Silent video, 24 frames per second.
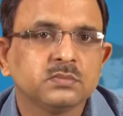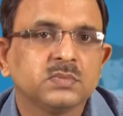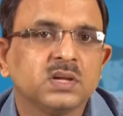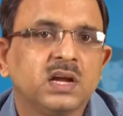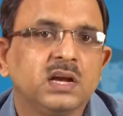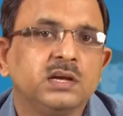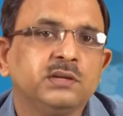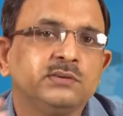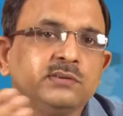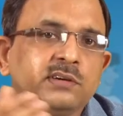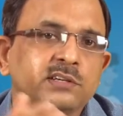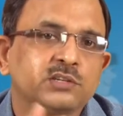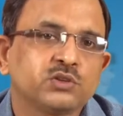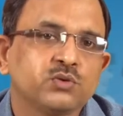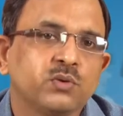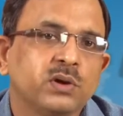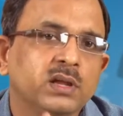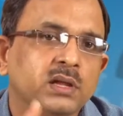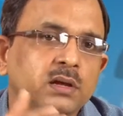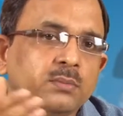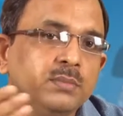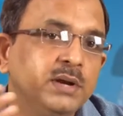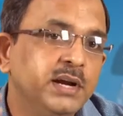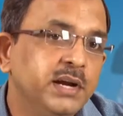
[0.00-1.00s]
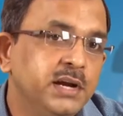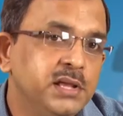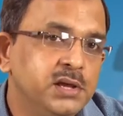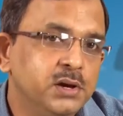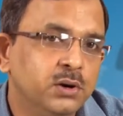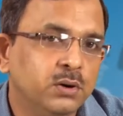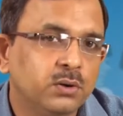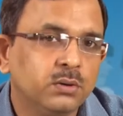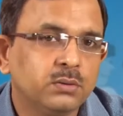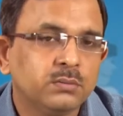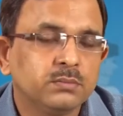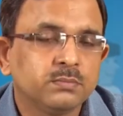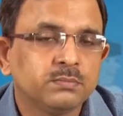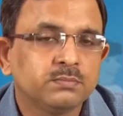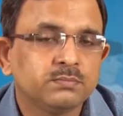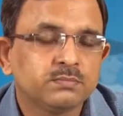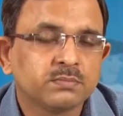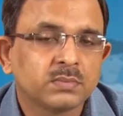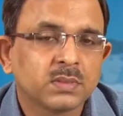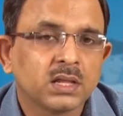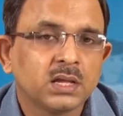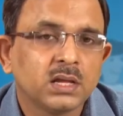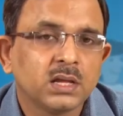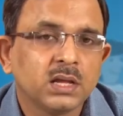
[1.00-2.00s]
and you are showing a video,
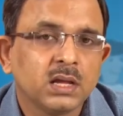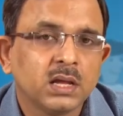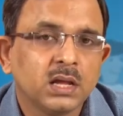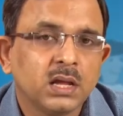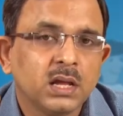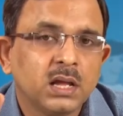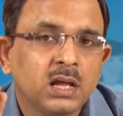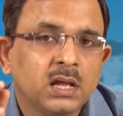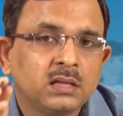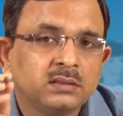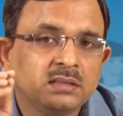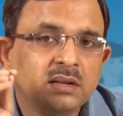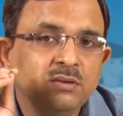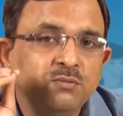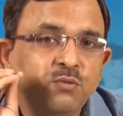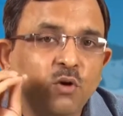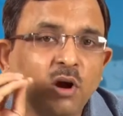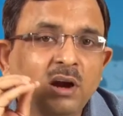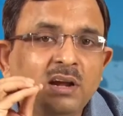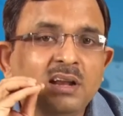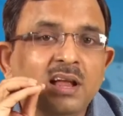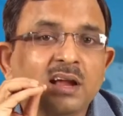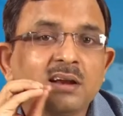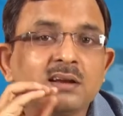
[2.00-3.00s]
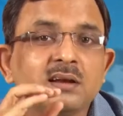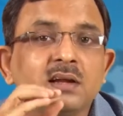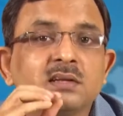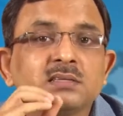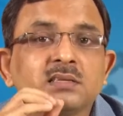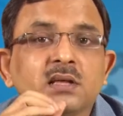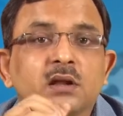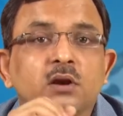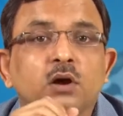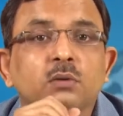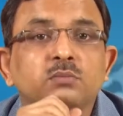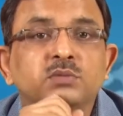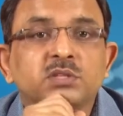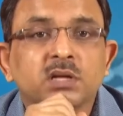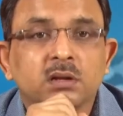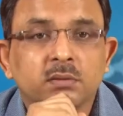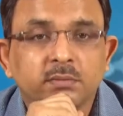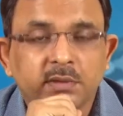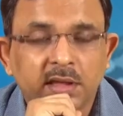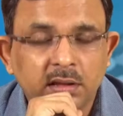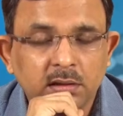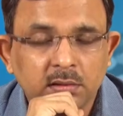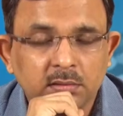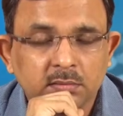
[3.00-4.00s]
then what learners are
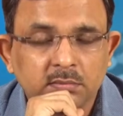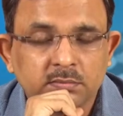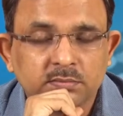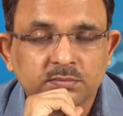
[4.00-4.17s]
observing?